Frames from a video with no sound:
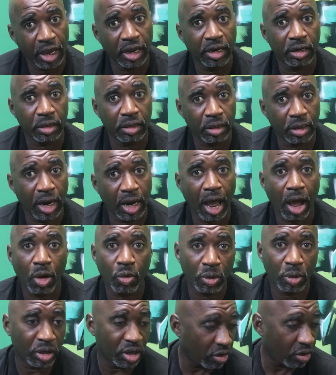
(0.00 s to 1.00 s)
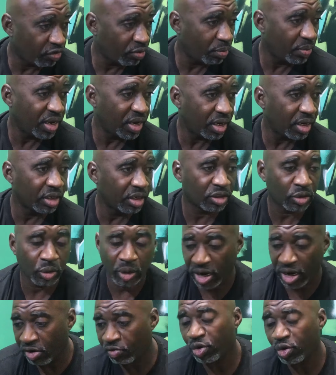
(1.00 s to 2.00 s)
And our government
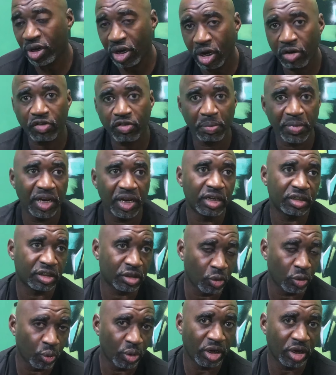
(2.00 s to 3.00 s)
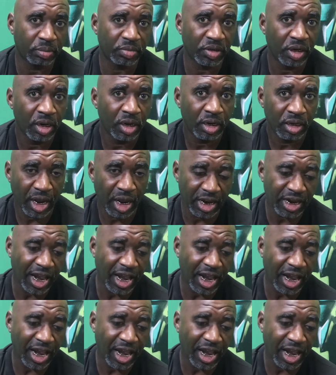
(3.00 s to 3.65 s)
is, every government is corrupt.